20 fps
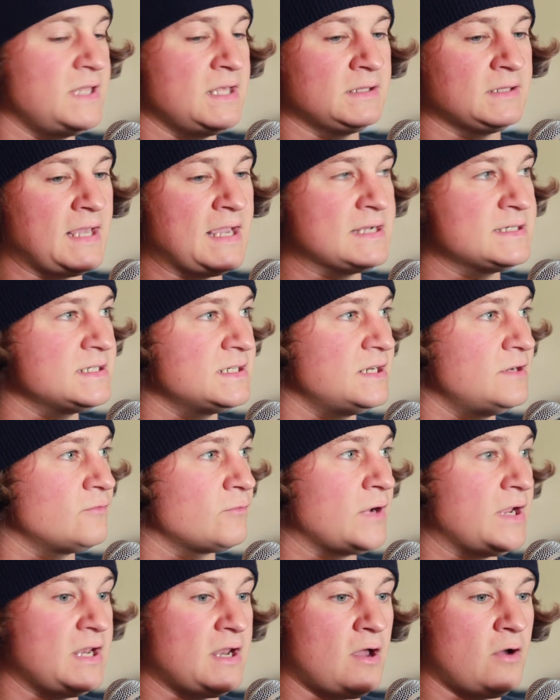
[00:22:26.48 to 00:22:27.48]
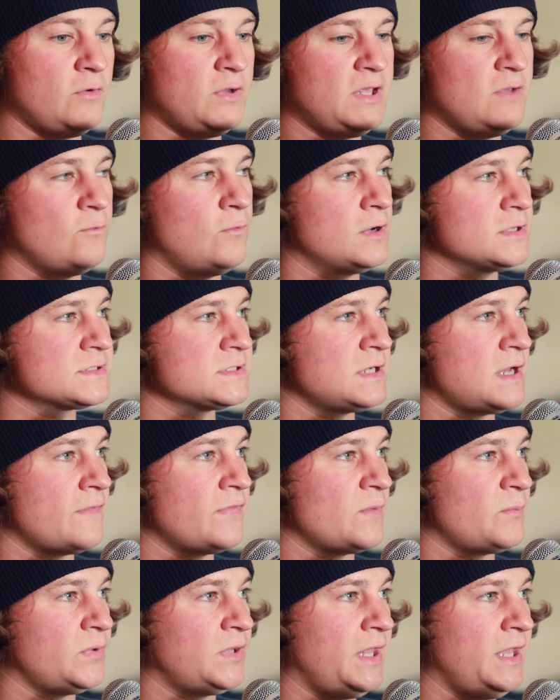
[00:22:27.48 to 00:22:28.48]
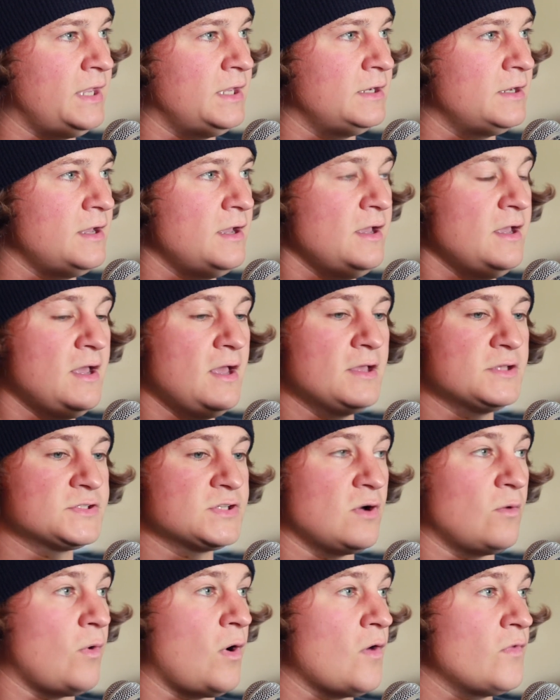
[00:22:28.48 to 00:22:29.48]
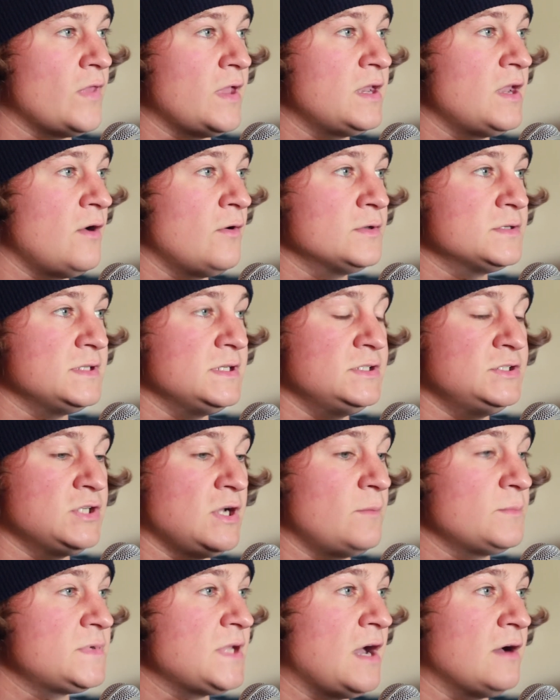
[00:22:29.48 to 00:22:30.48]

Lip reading: They landed in Reno. He wasn't on the plane, so all they know is he jumped